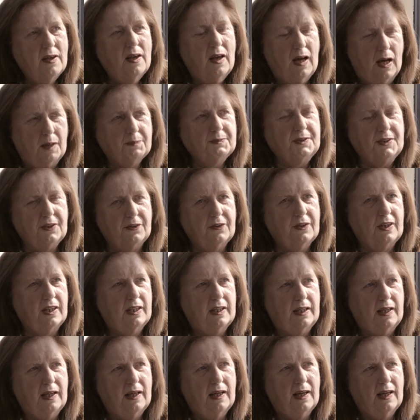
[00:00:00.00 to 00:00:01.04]

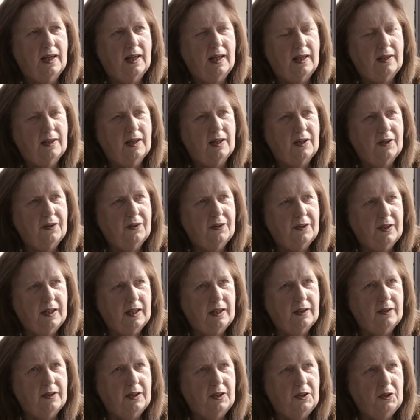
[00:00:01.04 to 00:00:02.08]
Absolutely. And I
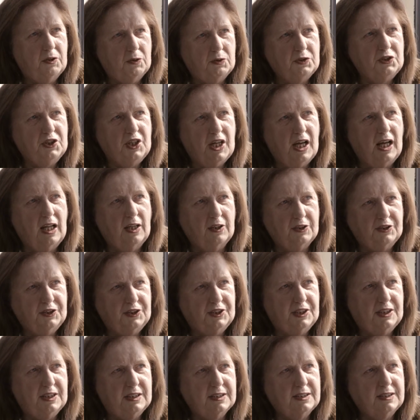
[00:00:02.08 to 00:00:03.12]
think the huge
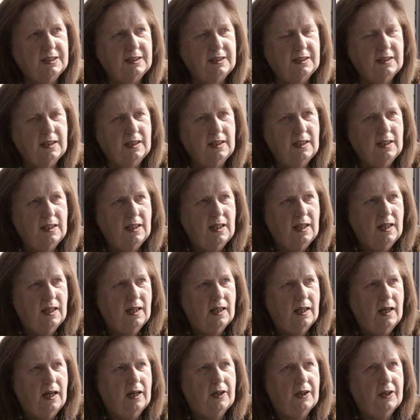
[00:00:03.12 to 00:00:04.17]
challenges
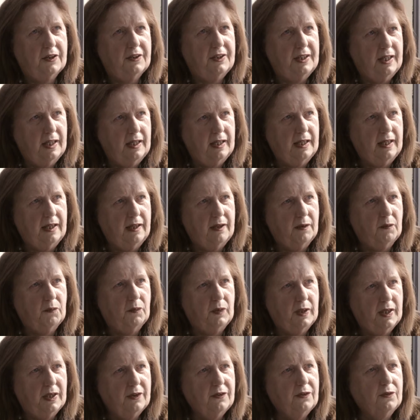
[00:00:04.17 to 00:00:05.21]
are dealing
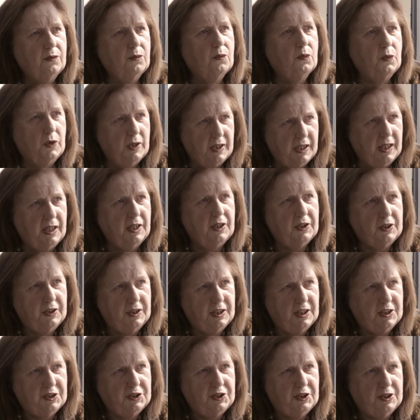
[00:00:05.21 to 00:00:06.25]
with working
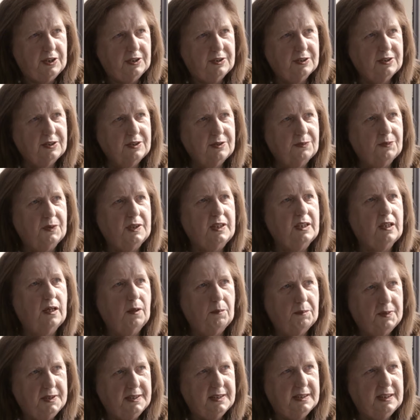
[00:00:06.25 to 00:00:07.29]
conditions, with
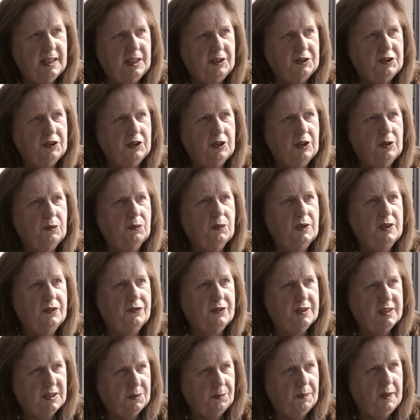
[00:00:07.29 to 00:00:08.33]
compensation, with
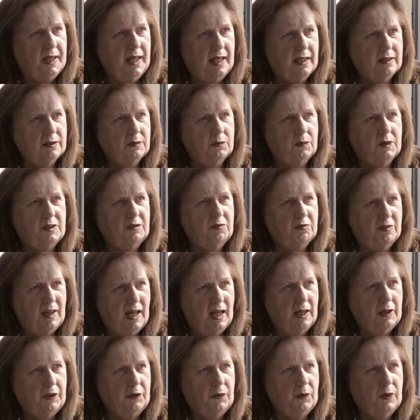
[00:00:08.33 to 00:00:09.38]
respect, with
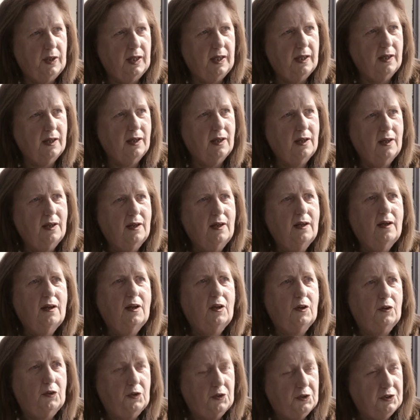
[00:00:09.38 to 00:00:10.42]
valuing
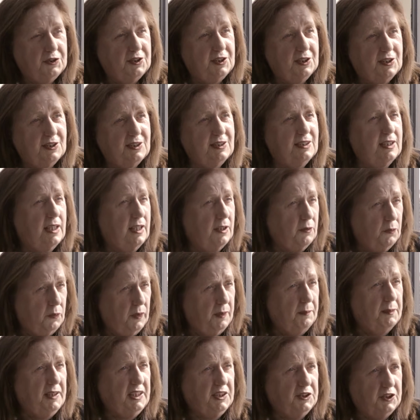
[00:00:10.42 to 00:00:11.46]
nurses and
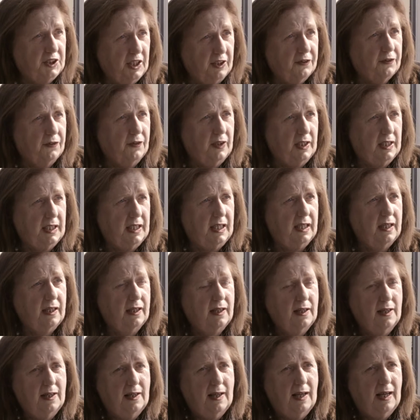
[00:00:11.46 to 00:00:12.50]
women generally.
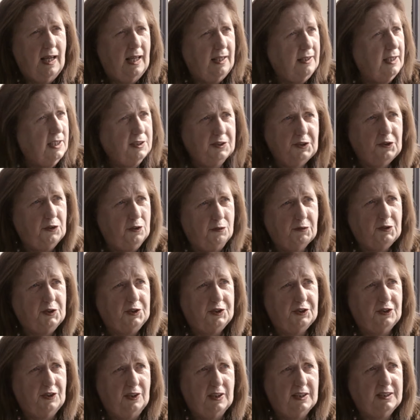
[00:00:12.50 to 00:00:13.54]
And that's
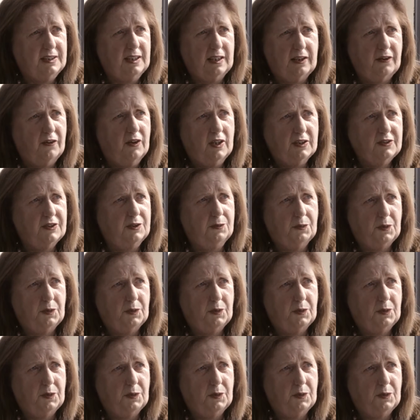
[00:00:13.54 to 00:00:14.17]
universal. As I cross the